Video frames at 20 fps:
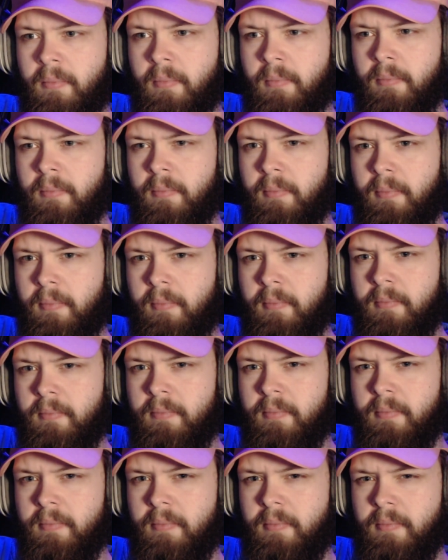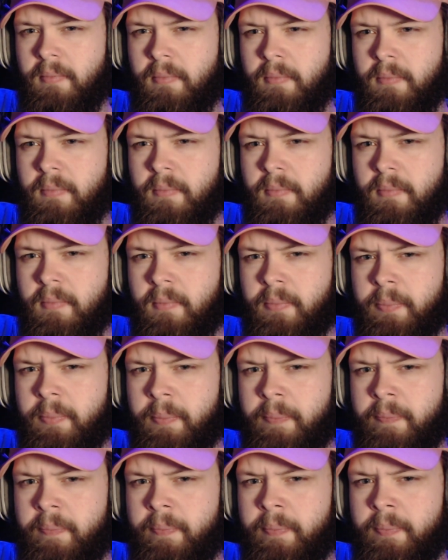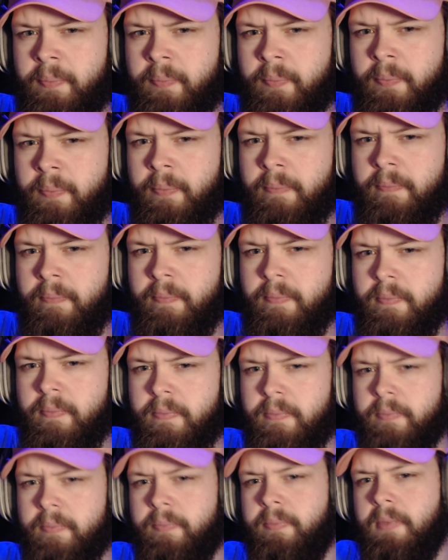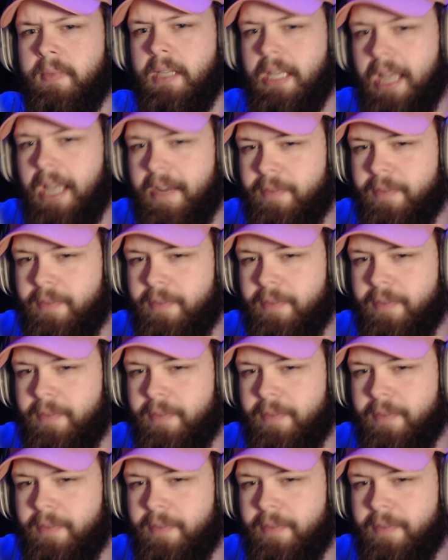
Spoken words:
It's like it's all just too much.